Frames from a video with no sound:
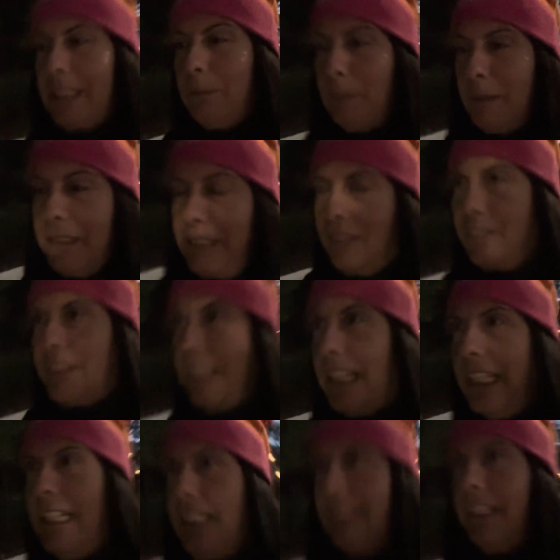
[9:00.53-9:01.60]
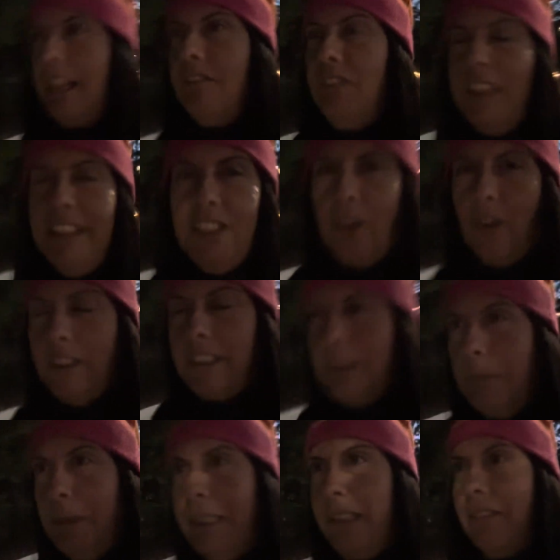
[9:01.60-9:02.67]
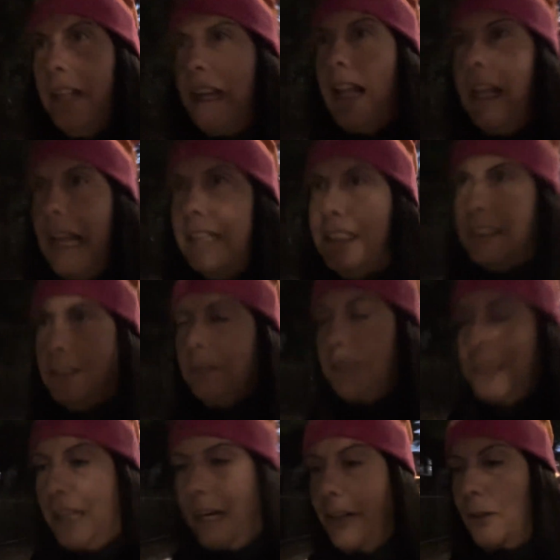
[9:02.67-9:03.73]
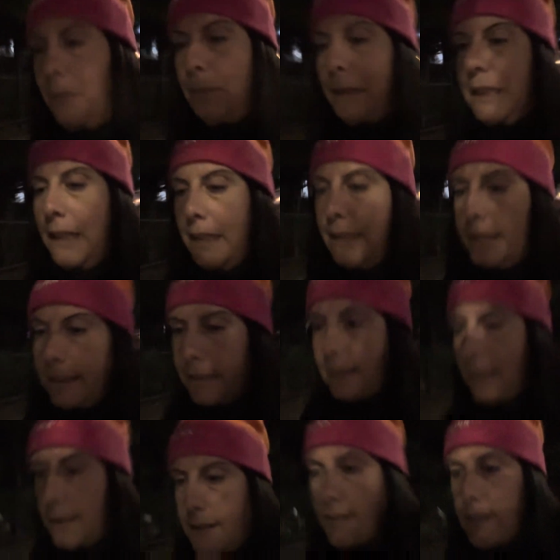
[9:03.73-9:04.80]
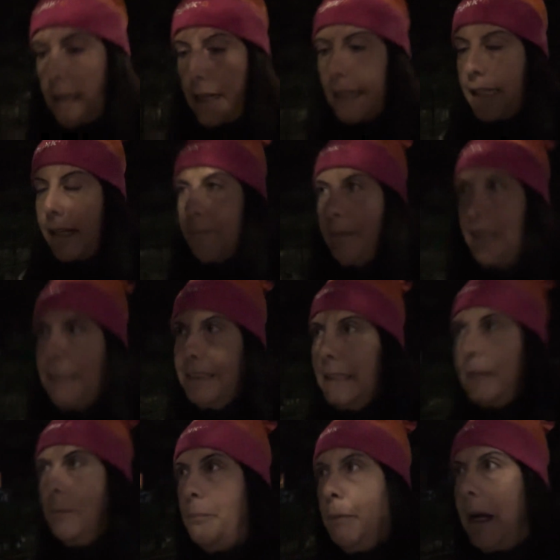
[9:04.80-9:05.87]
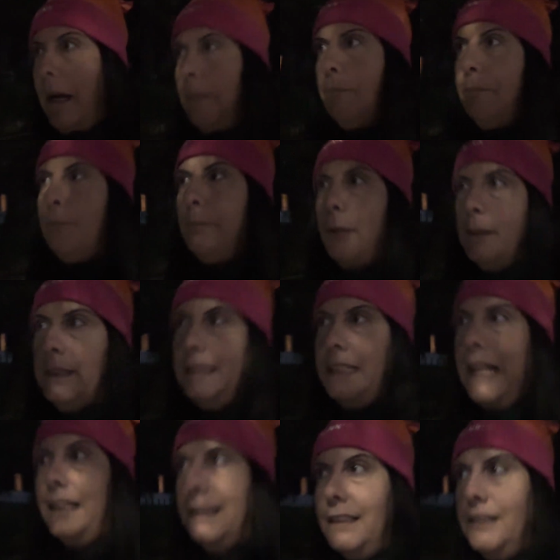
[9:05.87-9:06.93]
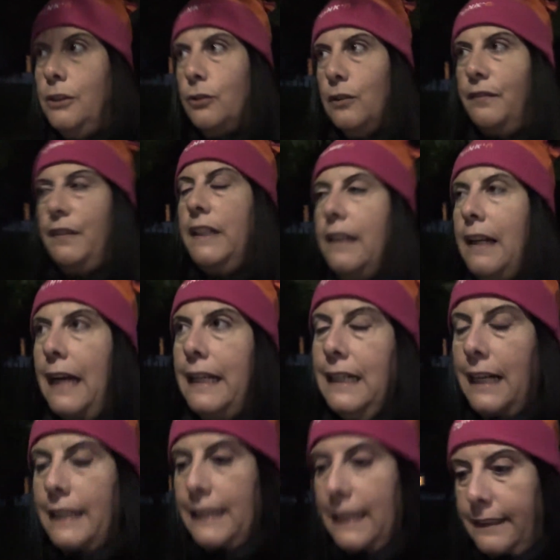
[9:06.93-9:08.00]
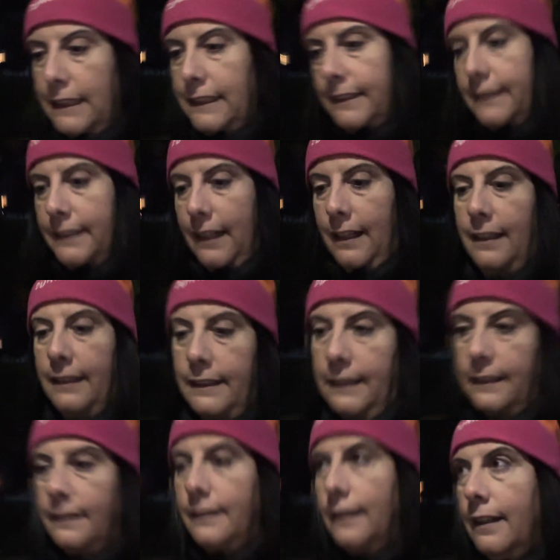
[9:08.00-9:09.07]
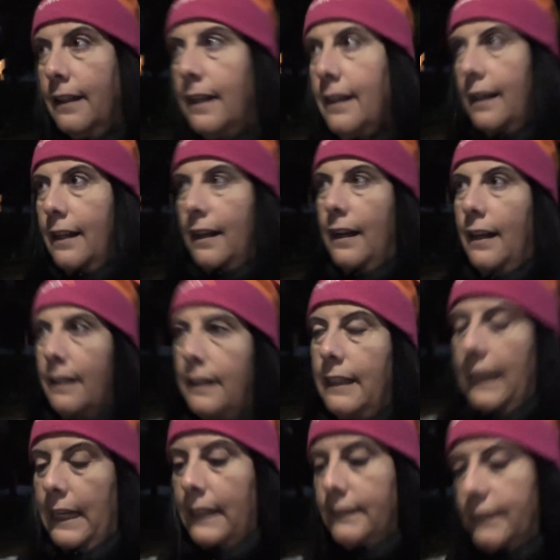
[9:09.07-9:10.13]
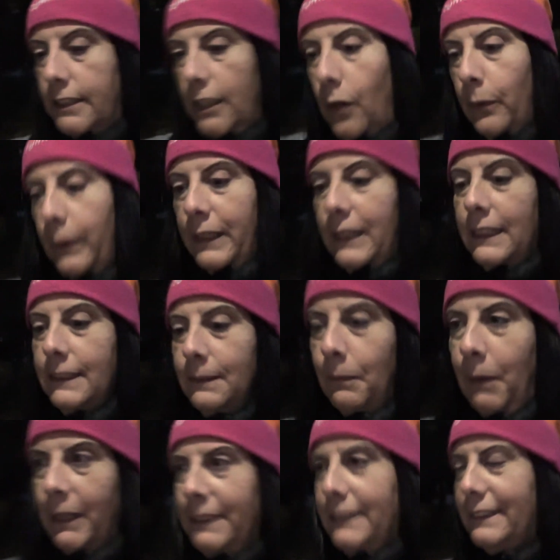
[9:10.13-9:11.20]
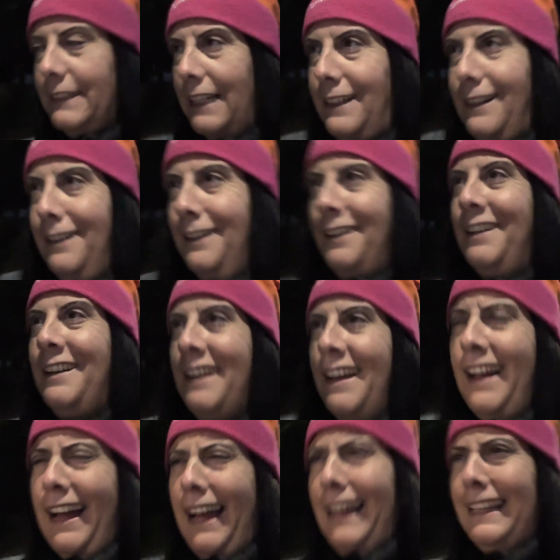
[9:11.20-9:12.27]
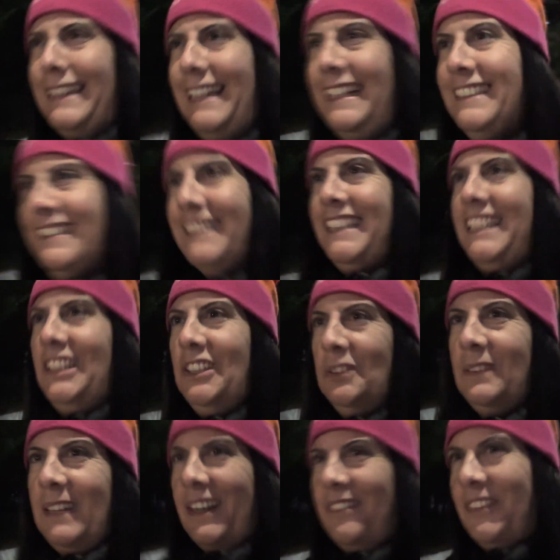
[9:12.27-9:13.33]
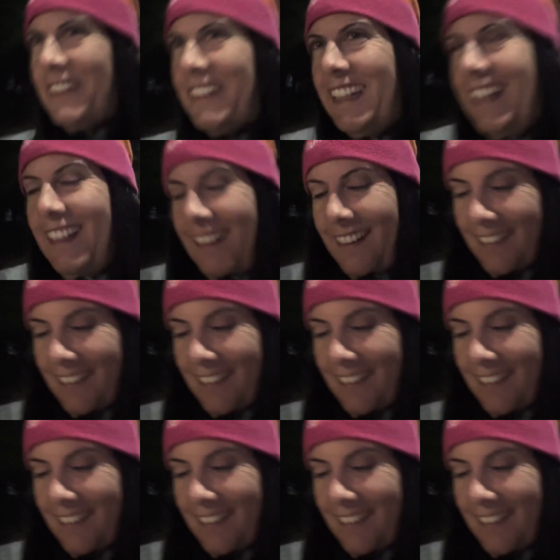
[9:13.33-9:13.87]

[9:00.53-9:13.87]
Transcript: believes, he finds it hard to believe that I'll actually retire because I am personality driven. I get things done, and so in his mind, he's like, I can't see you not working.